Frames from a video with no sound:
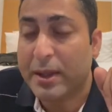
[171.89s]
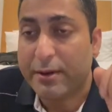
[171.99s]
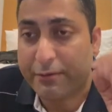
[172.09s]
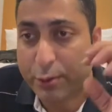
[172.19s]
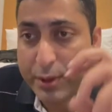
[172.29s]

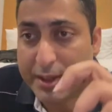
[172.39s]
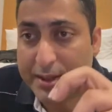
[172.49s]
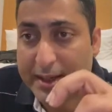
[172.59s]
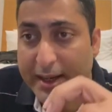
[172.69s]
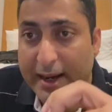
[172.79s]
Fluid
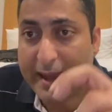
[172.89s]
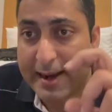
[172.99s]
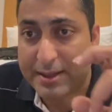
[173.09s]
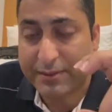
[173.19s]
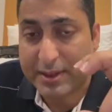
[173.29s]
intake and
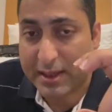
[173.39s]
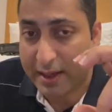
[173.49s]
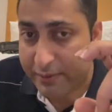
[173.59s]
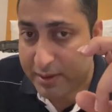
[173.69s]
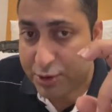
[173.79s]
activity
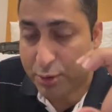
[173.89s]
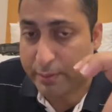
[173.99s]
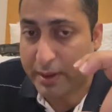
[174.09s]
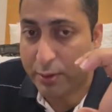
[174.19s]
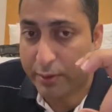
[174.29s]
levels should
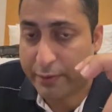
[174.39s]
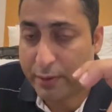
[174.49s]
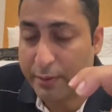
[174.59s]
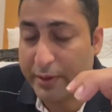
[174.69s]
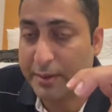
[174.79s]
be looked
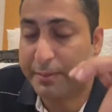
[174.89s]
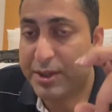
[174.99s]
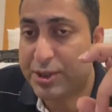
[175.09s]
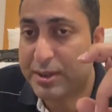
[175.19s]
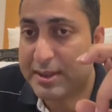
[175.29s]
for, whether the
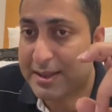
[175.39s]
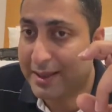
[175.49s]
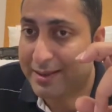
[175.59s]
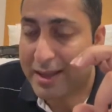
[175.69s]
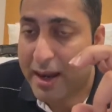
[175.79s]
patient is
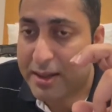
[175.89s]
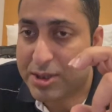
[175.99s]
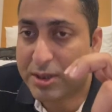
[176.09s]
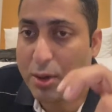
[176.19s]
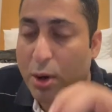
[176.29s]

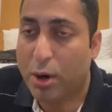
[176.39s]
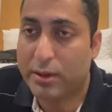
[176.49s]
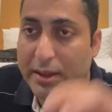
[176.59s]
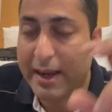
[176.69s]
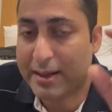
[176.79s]
lethargic or
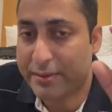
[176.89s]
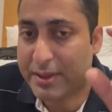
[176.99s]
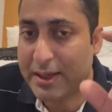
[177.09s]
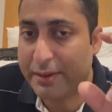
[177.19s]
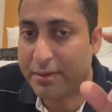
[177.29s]
the
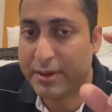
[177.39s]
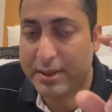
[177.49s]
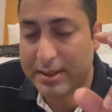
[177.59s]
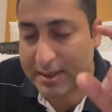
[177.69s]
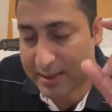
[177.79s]
activity level
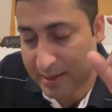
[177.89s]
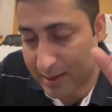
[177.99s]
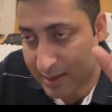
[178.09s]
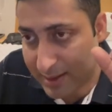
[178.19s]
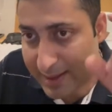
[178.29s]
is
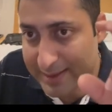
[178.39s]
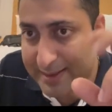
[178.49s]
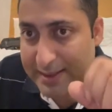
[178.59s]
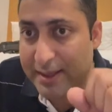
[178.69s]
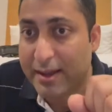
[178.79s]

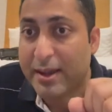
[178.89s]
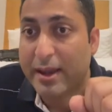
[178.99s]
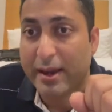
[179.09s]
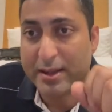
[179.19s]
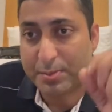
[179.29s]
less,
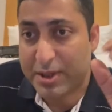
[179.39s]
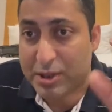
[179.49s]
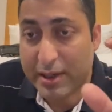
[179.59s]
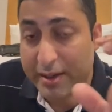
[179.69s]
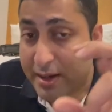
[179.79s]

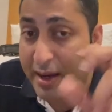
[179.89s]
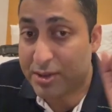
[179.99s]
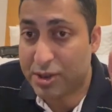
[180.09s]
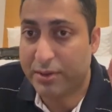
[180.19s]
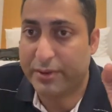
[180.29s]
especially in young
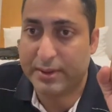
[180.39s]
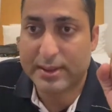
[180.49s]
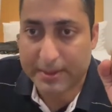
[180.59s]
children.